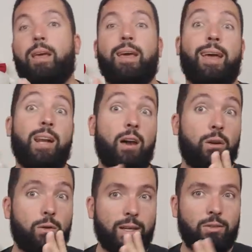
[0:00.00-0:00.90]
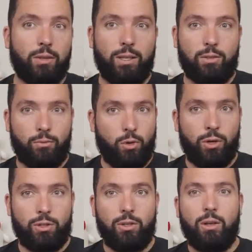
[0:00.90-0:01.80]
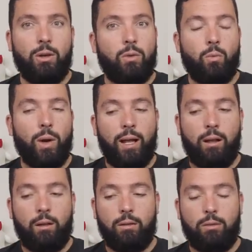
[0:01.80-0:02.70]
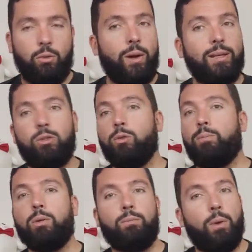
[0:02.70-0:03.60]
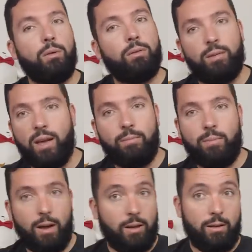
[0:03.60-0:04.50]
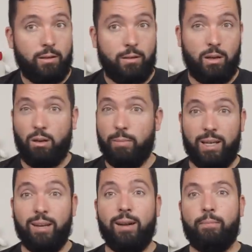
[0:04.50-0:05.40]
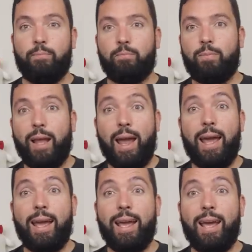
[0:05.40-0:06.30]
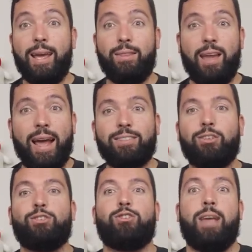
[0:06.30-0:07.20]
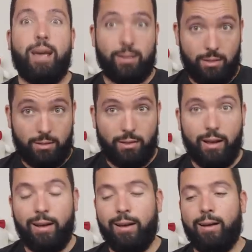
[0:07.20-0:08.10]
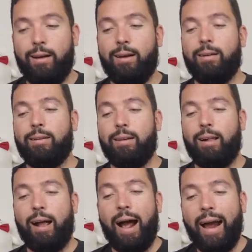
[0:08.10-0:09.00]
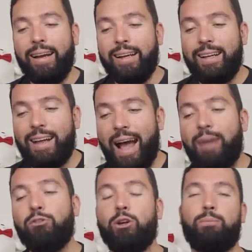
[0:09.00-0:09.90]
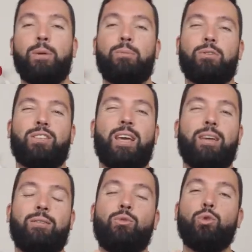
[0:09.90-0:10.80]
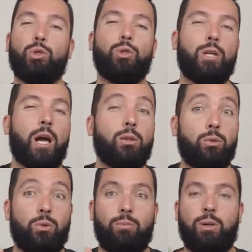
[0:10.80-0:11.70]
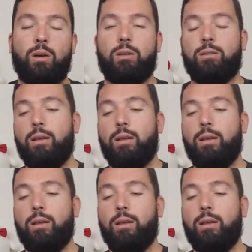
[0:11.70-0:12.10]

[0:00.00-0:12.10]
And now the question is, of course, well, do I need to put both of them on my GitHub? And the answer is yes. I have heard people saying you should not do it because